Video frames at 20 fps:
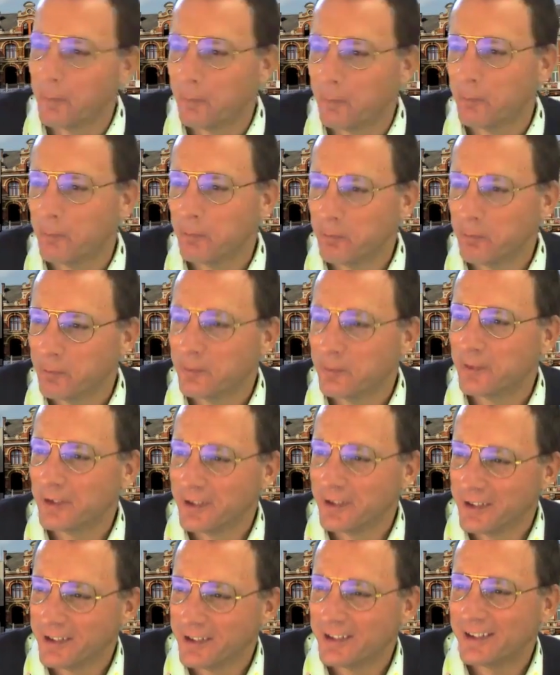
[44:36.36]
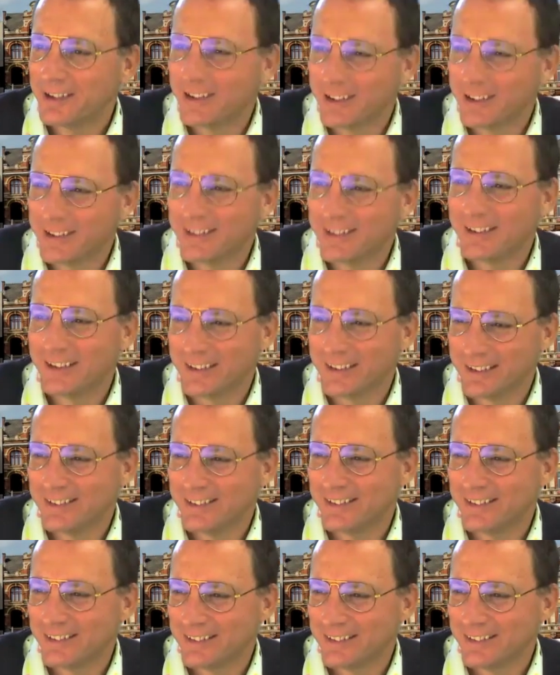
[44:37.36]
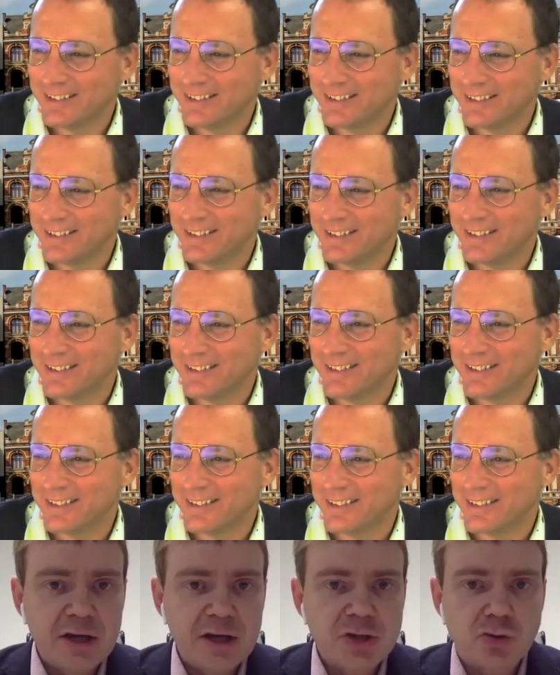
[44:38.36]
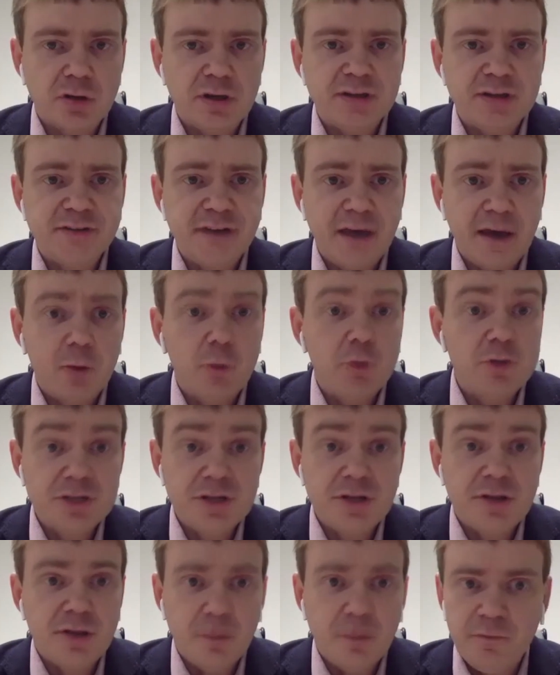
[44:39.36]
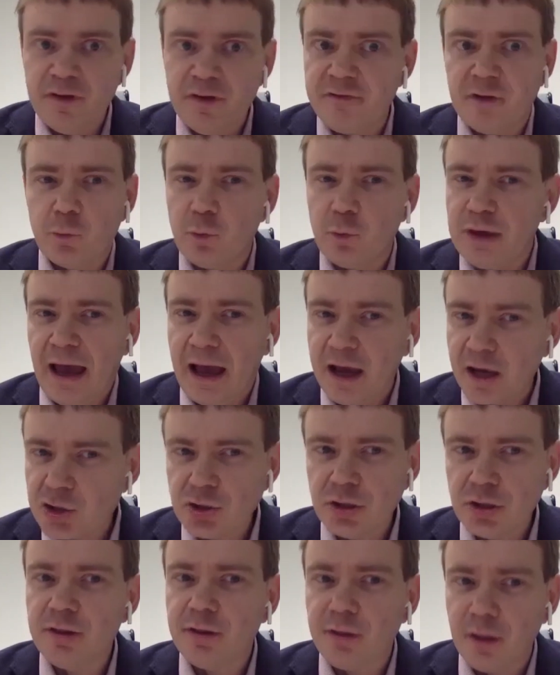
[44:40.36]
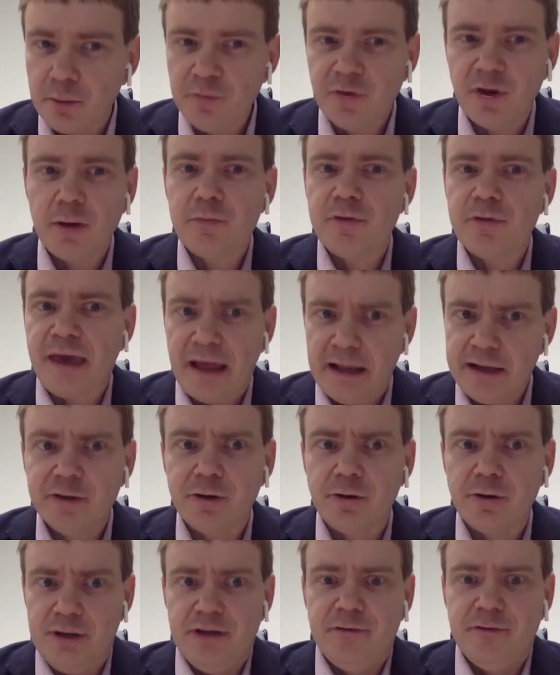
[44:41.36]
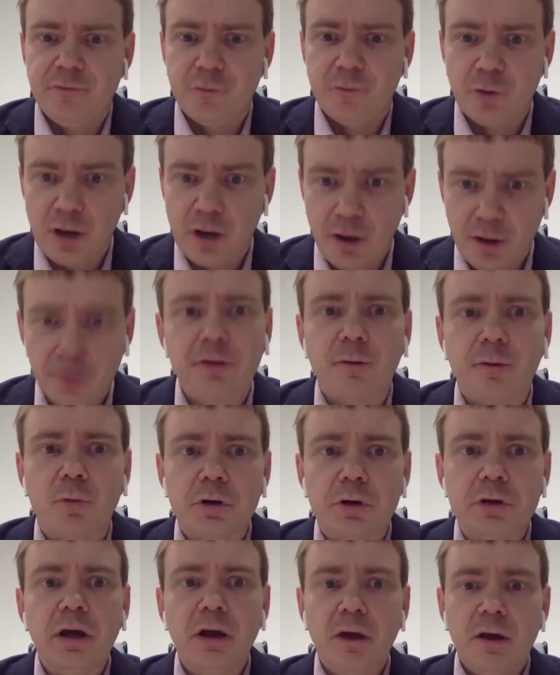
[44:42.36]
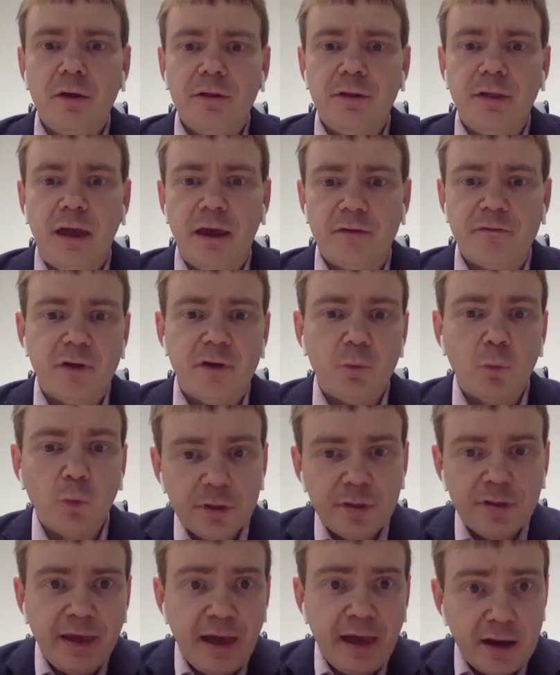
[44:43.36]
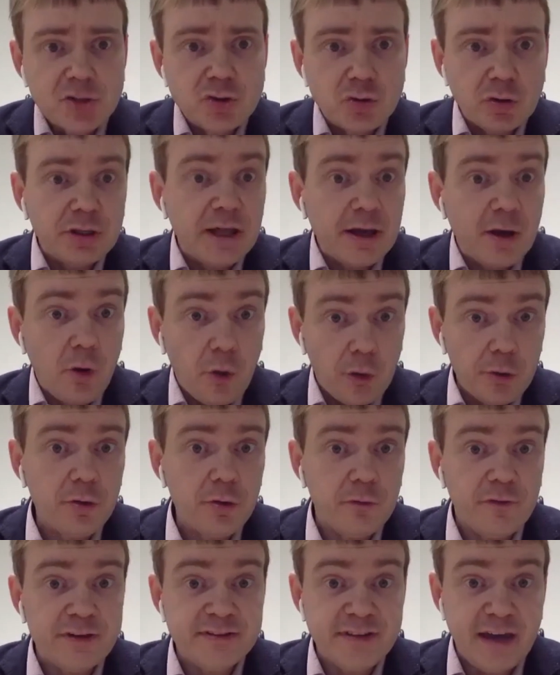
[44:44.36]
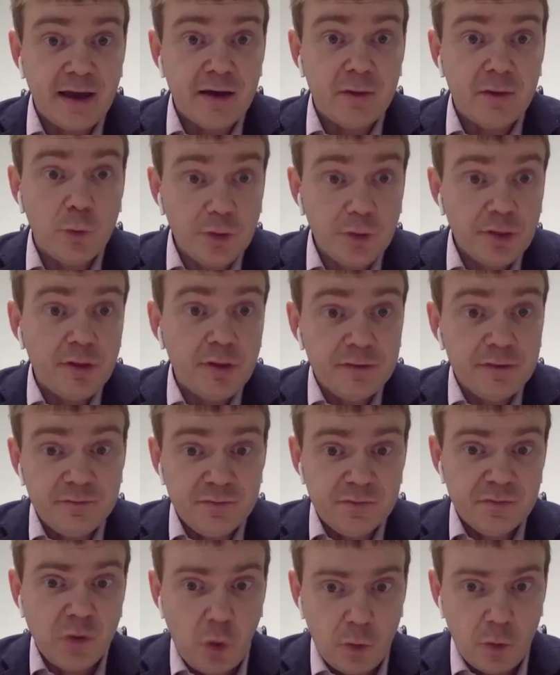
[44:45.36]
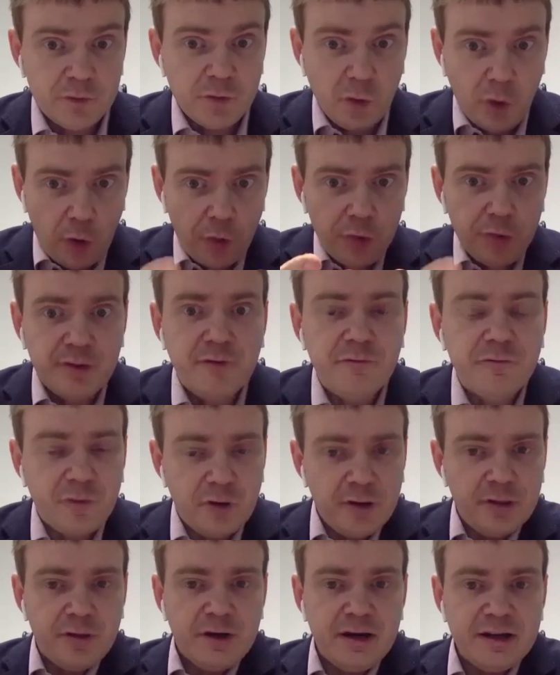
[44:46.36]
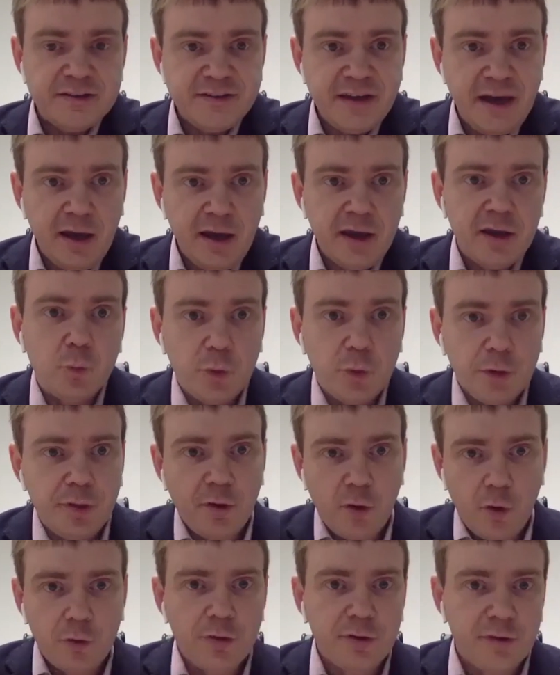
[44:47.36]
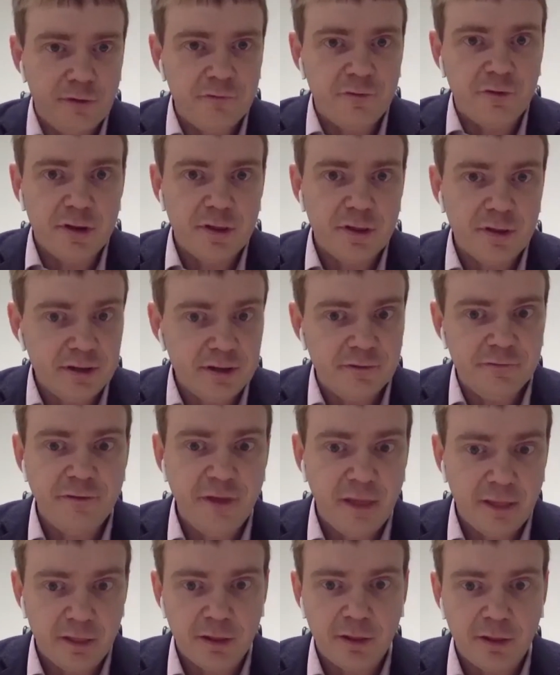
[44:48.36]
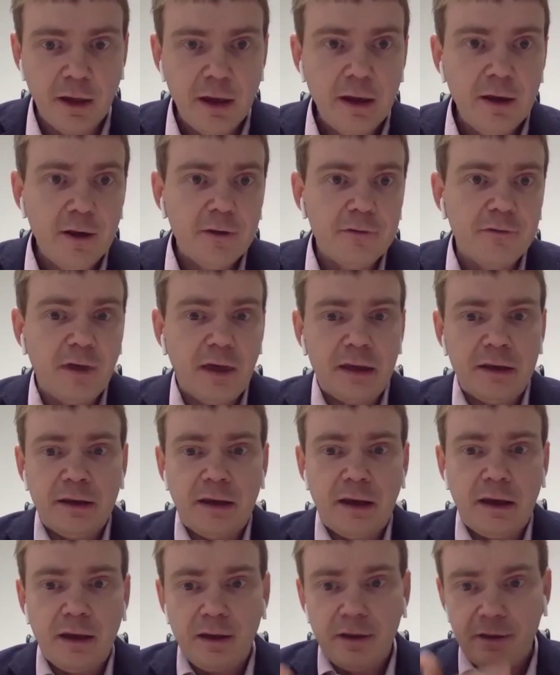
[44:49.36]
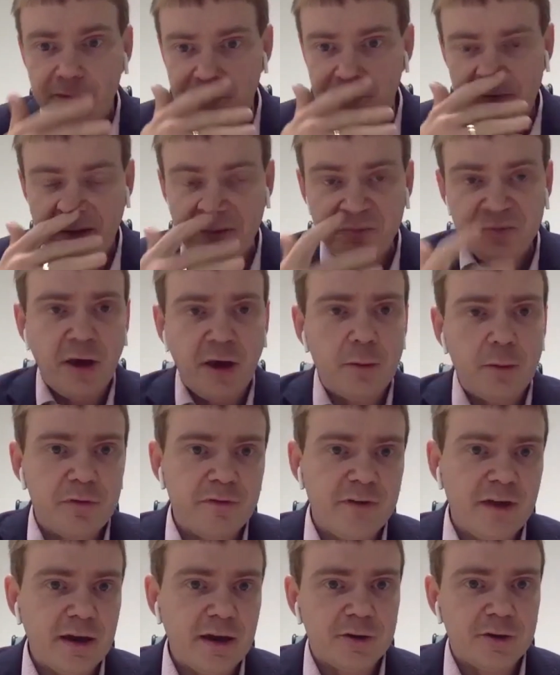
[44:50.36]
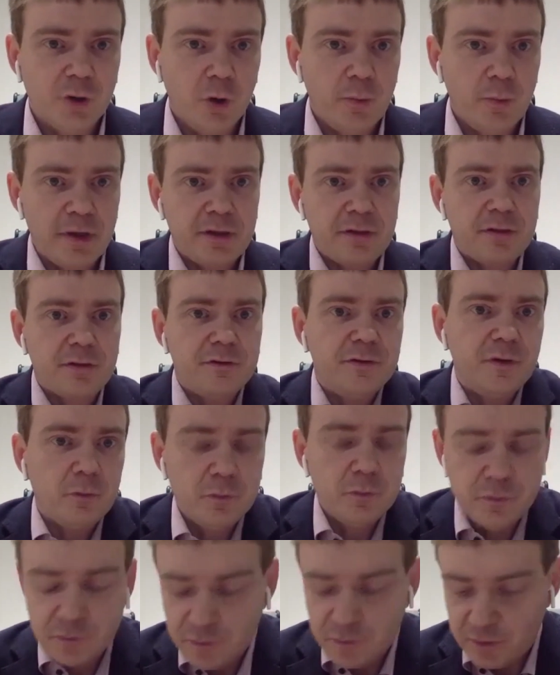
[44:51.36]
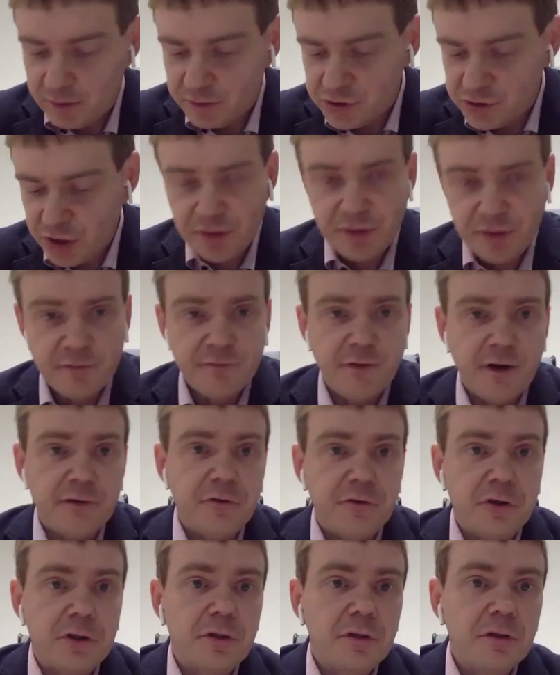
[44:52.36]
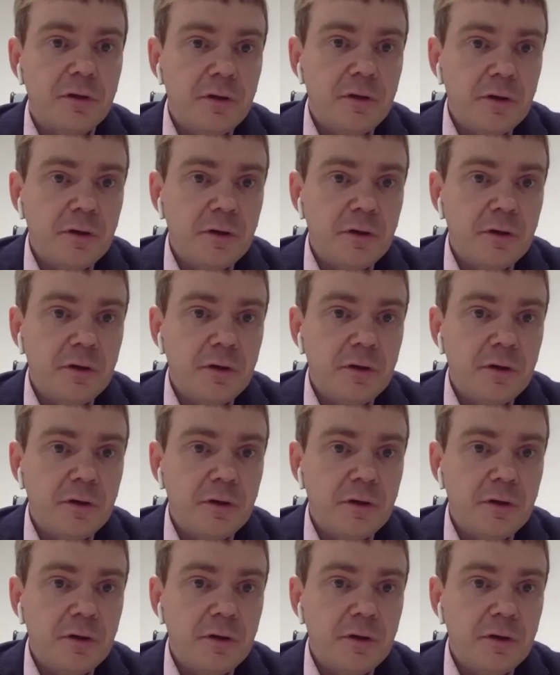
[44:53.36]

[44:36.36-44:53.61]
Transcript: when it comes down to the attacks and the cost an actual attack, which is something that we actually sometimes calculate for a customer, saying that what's the actual cost of attack? What's the cost difference in attack and what's the cost difference in defense, then sometimes the economics don't justify this.